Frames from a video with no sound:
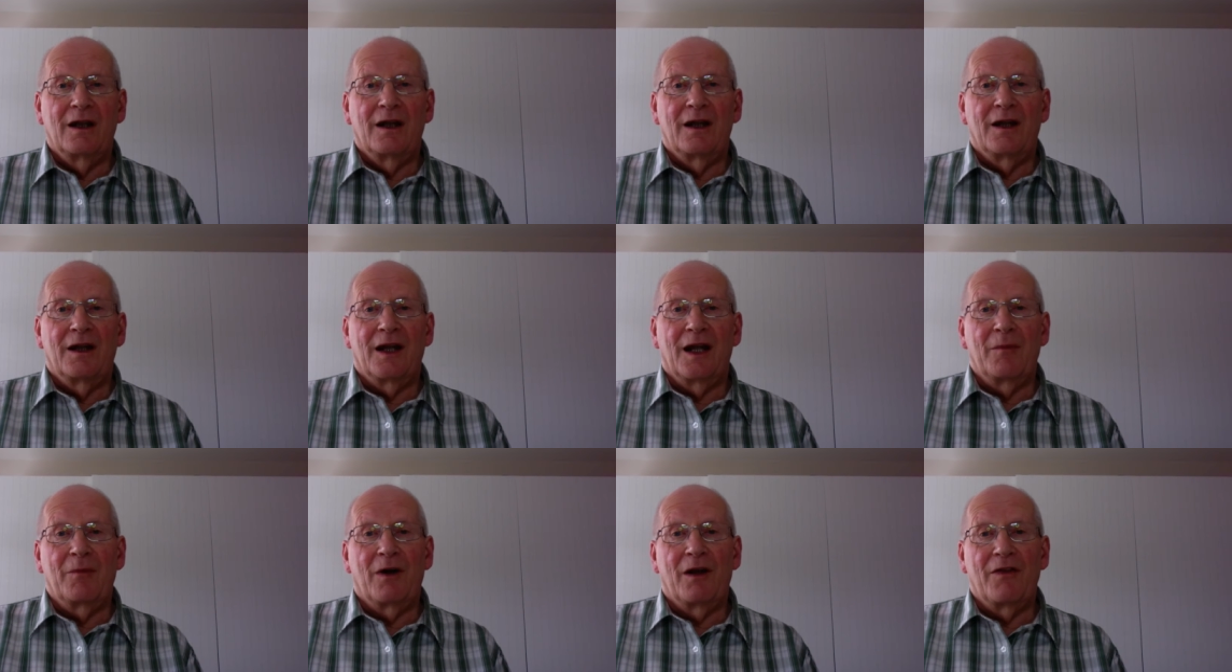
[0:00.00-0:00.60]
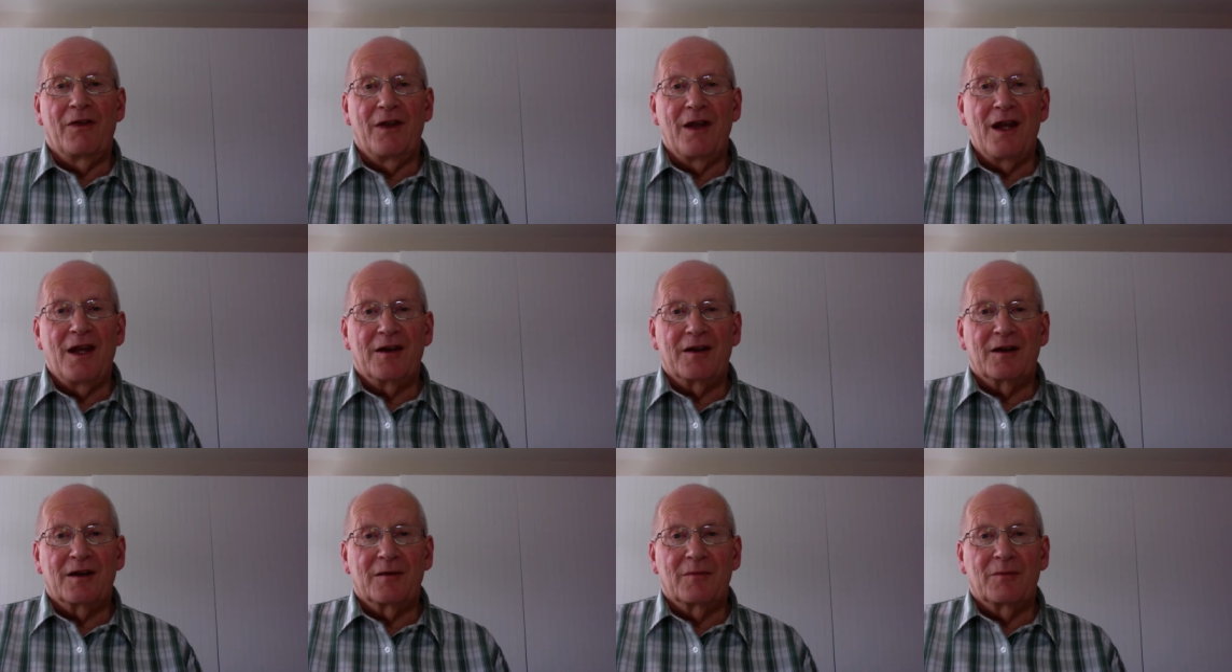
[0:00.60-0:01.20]
Now, by
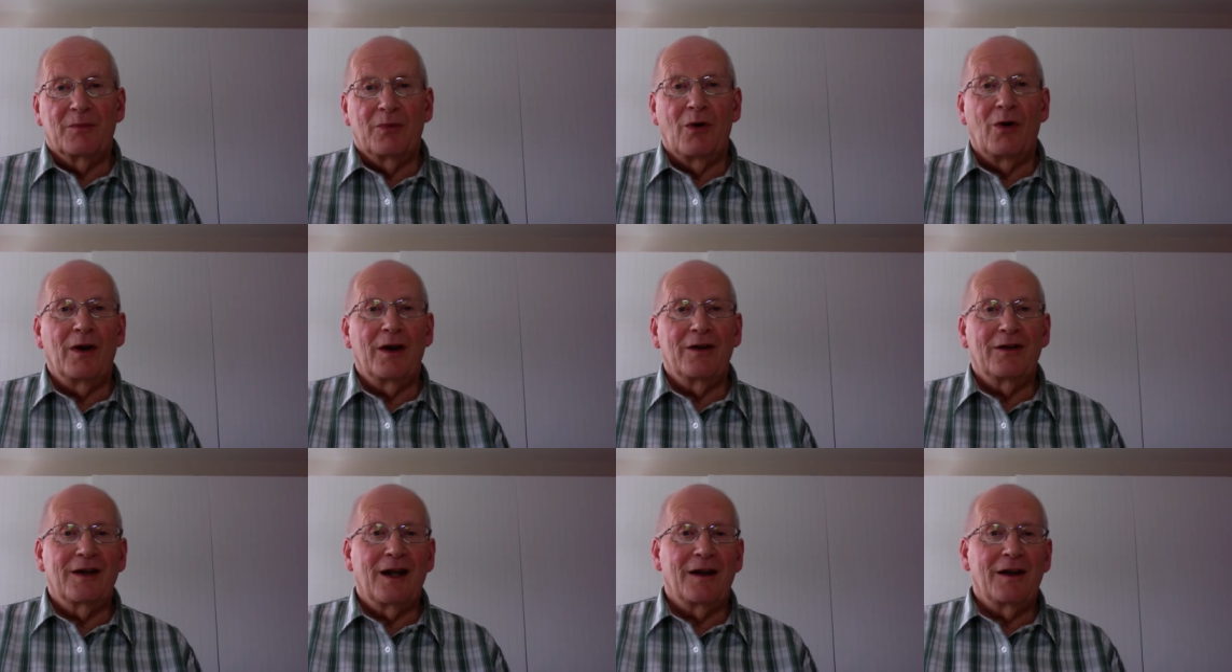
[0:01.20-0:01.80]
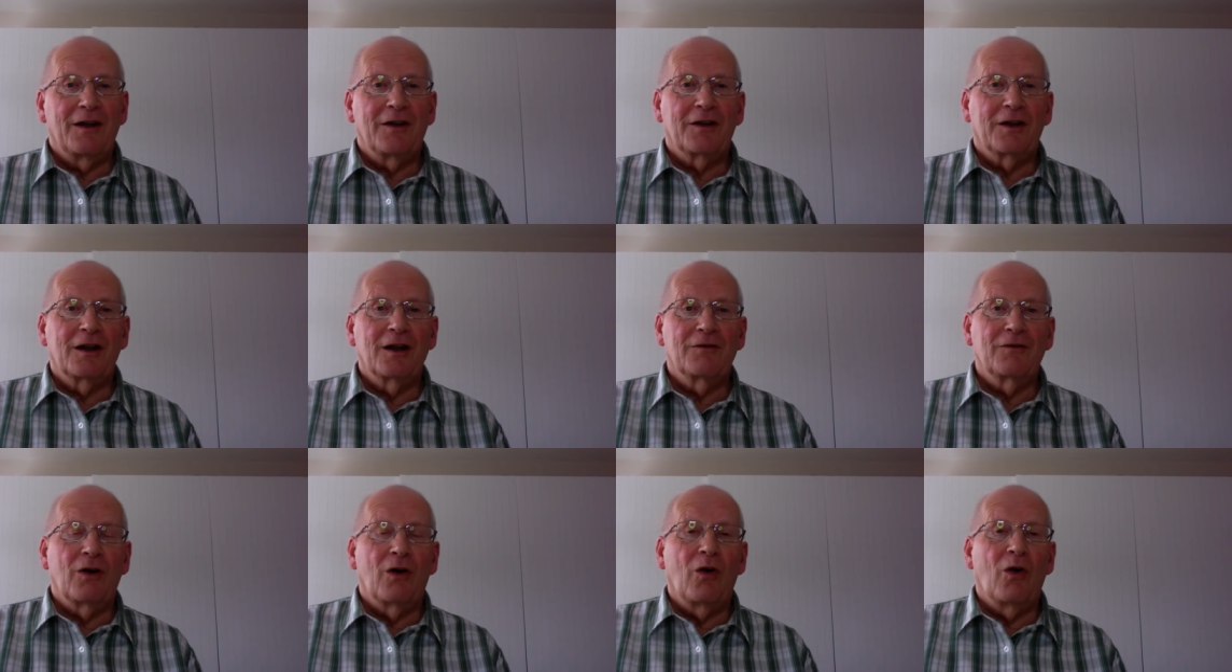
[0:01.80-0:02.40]
this, Paul intended to
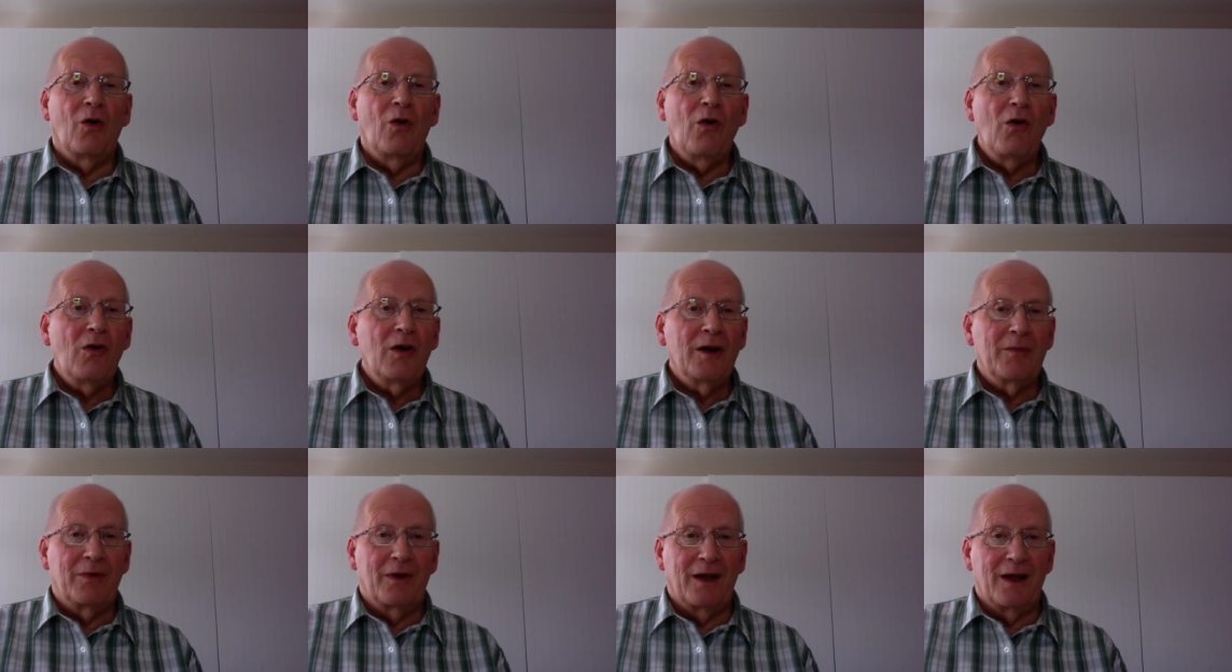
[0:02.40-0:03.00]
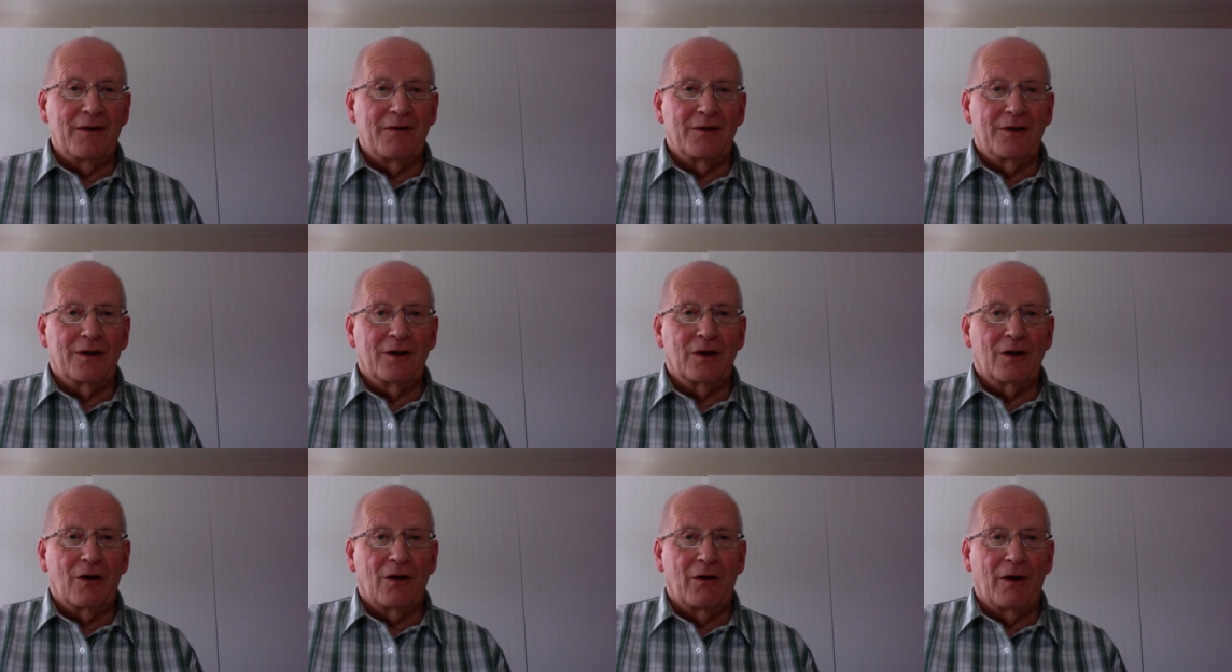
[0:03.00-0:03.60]
cover all the believers in
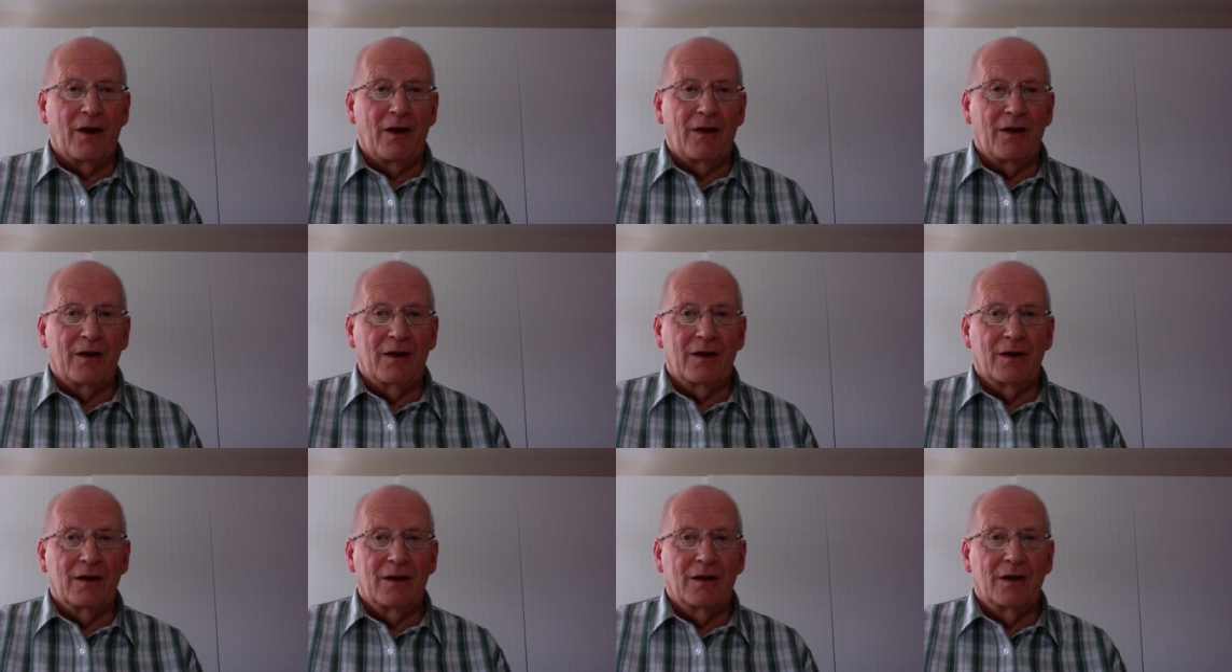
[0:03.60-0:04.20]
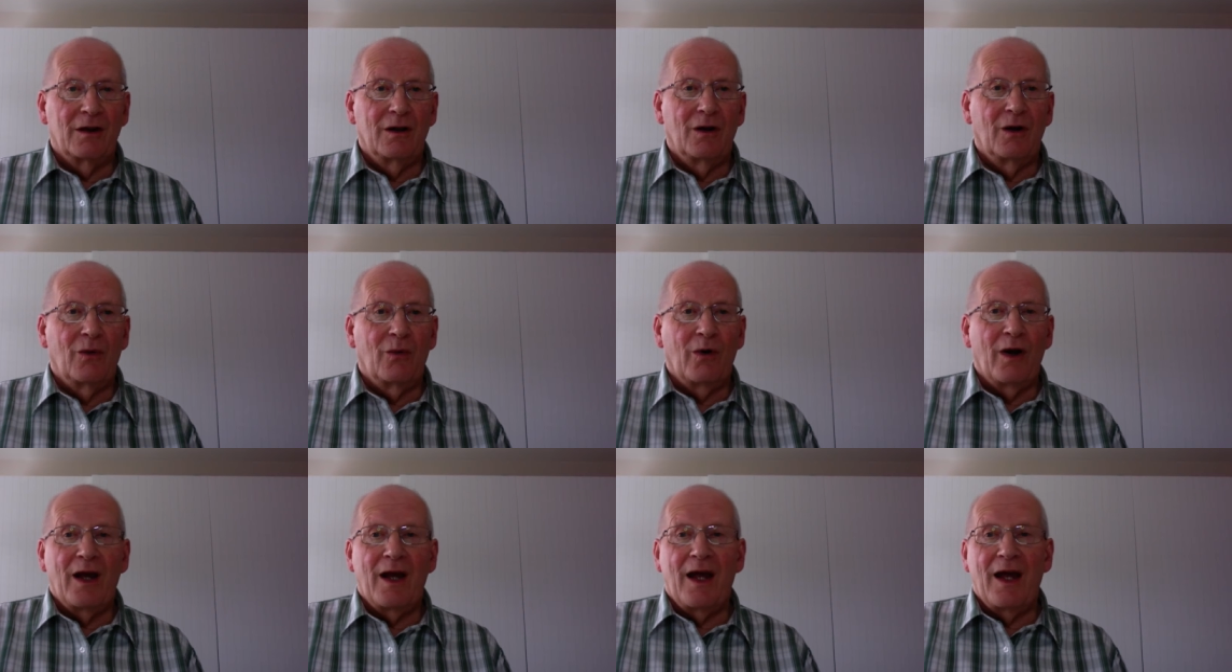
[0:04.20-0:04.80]
Corinth,
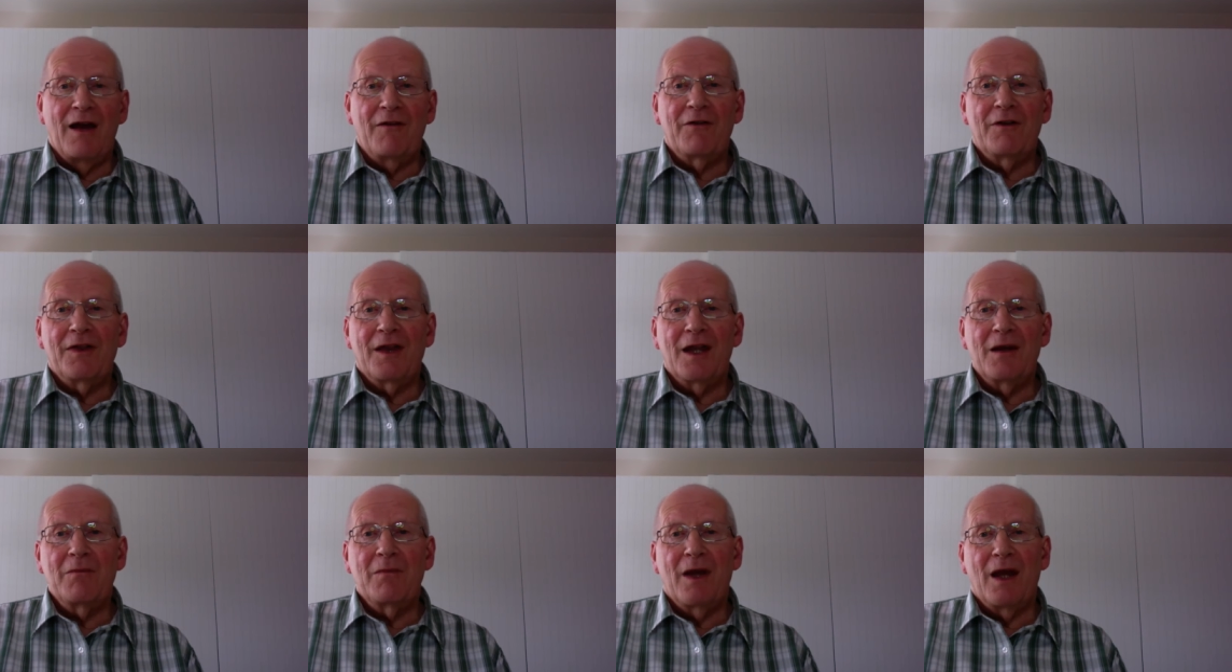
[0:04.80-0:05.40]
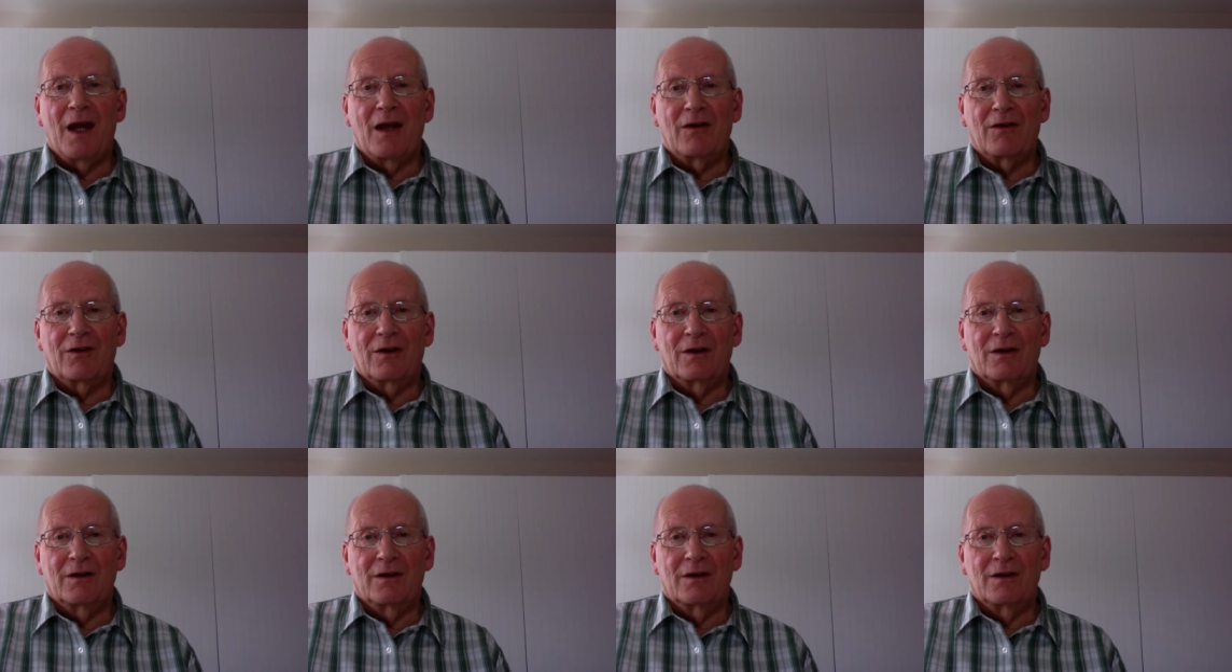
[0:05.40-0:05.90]
wherever they met,